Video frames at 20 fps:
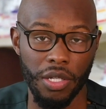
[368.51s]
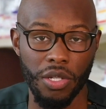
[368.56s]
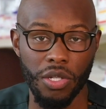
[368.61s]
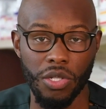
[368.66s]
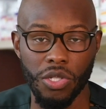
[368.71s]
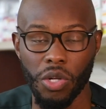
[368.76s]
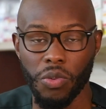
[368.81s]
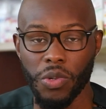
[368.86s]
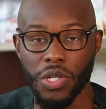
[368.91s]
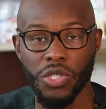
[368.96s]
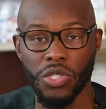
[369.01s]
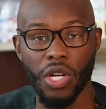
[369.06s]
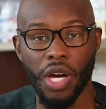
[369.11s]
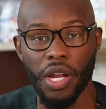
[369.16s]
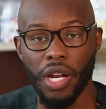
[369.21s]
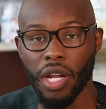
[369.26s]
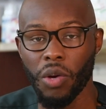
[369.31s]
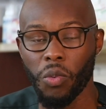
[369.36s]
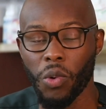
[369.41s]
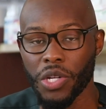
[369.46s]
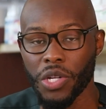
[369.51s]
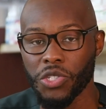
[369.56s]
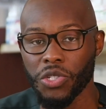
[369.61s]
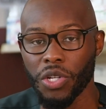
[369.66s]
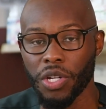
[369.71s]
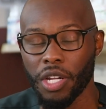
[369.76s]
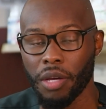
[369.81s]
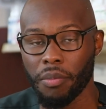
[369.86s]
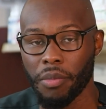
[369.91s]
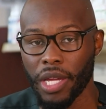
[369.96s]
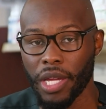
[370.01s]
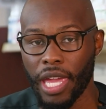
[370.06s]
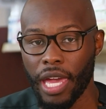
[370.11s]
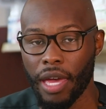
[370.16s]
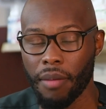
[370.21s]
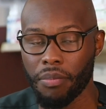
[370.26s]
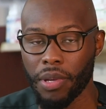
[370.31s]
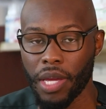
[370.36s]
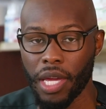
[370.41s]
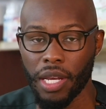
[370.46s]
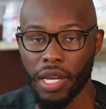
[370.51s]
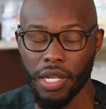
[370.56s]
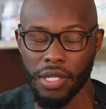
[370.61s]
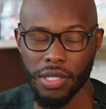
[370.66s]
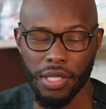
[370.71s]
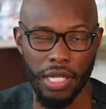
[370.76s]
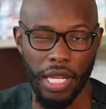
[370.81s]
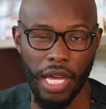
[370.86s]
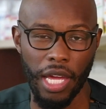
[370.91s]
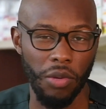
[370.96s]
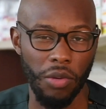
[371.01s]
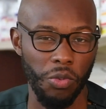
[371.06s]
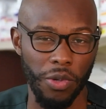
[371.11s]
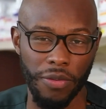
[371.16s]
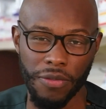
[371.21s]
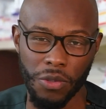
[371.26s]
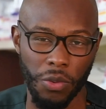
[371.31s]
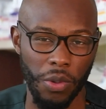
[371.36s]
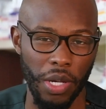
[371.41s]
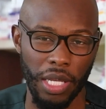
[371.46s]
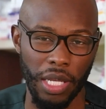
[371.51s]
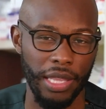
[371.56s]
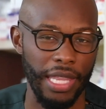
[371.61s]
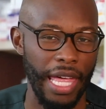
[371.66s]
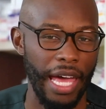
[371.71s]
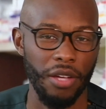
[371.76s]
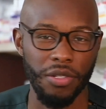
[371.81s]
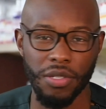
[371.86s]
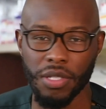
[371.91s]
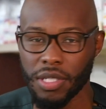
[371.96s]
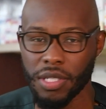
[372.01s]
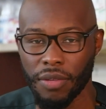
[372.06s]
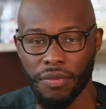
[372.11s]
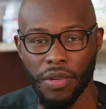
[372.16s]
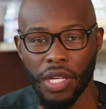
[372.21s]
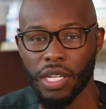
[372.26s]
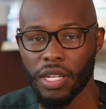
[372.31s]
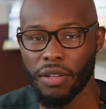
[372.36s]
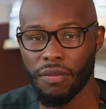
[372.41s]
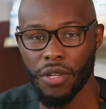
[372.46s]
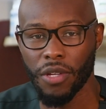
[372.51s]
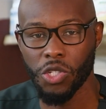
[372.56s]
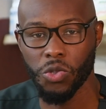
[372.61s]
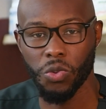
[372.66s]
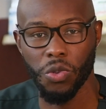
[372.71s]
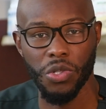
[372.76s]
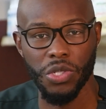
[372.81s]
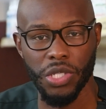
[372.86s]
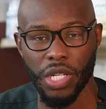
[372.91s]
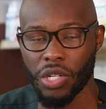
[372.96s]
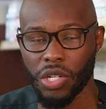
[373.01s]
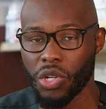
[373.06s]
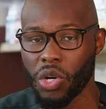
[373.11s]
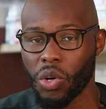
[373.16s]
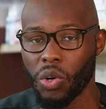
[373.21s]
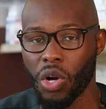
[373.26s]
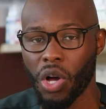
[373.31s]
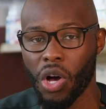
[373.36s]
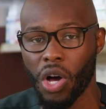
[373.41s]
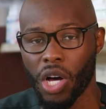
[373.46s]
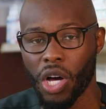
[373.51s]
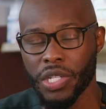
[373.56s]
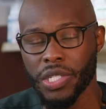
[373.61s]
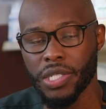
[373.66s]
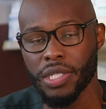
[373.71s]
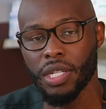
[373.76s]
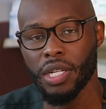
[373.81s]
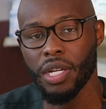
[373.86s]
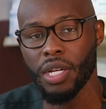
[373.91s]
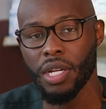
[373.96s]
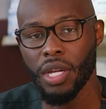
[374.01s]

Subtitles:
So we started a What's Your Number campaign, and to date, we've screened thousands of individuals at no cost